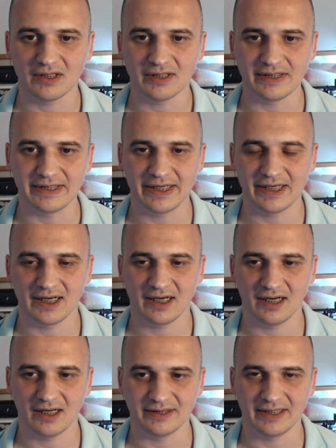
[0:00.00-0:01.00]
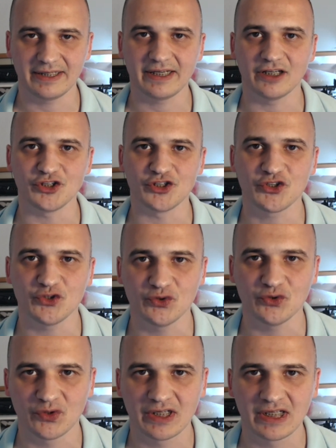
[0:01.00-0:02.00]
they can
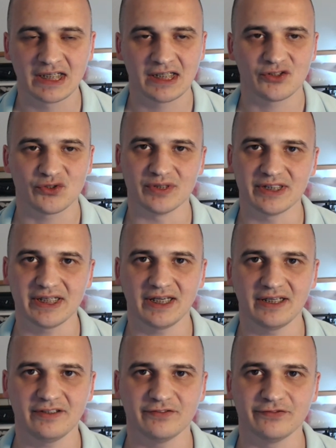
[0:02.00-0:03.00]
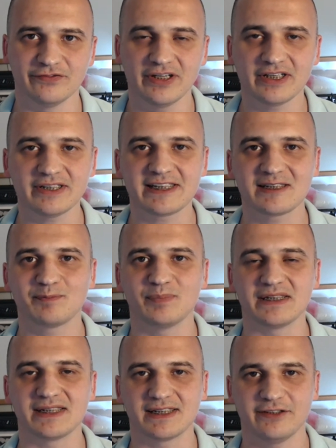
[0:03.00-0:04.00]
do today very
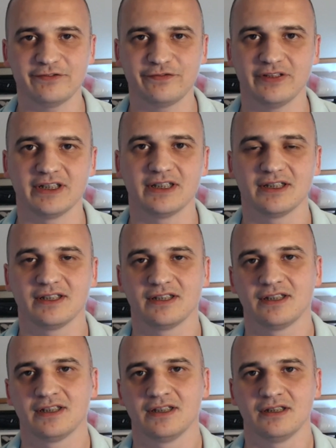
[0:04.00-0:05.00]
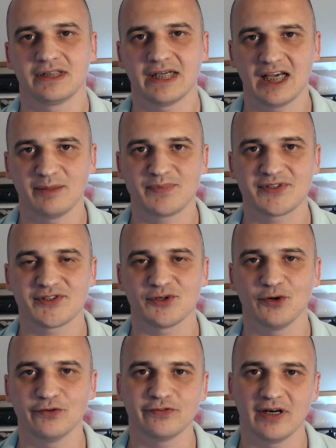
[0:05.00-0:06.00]
specific types
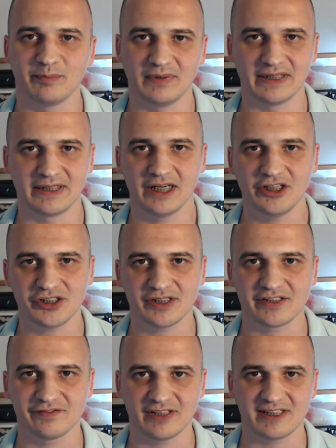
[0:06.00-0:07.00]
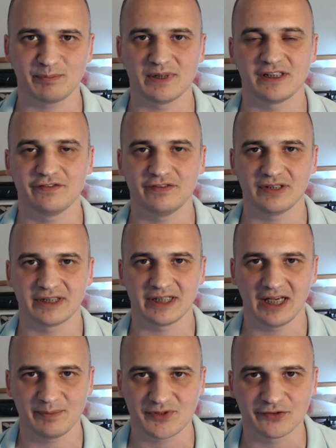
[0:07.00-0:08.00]
of applications, very specific
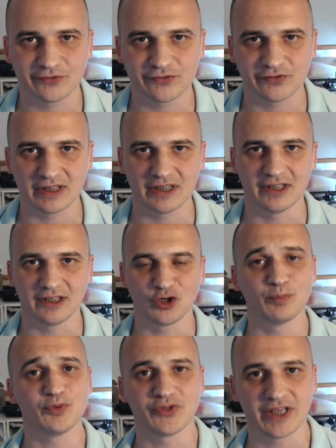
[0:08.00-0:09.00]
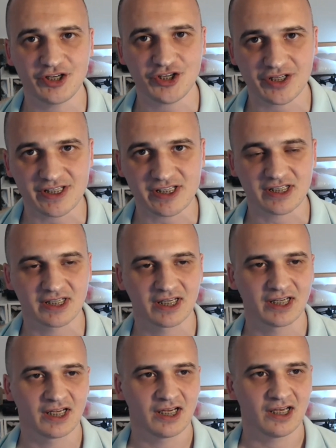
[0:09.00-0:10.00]
types of computations,
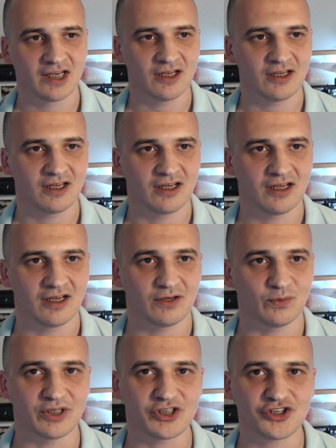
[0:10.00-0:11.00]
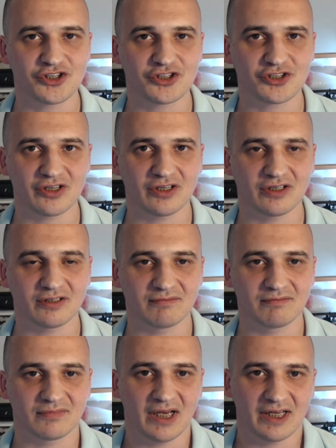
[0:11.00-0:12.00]
which
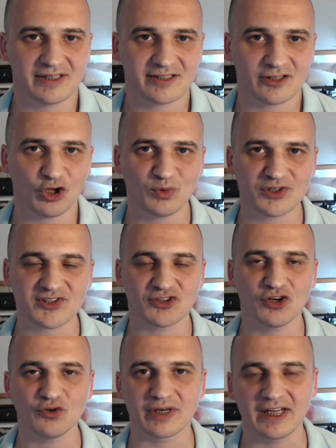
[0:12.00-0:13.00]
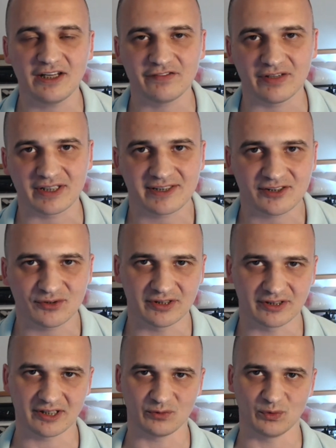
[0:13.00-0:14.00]
has almost no relevance to the
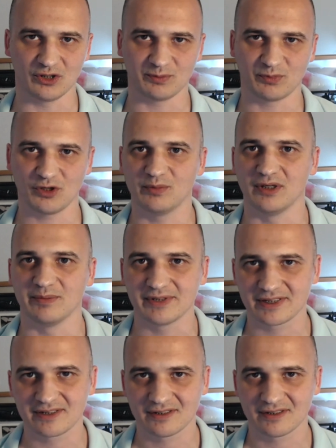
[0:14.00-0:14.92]
real world problems.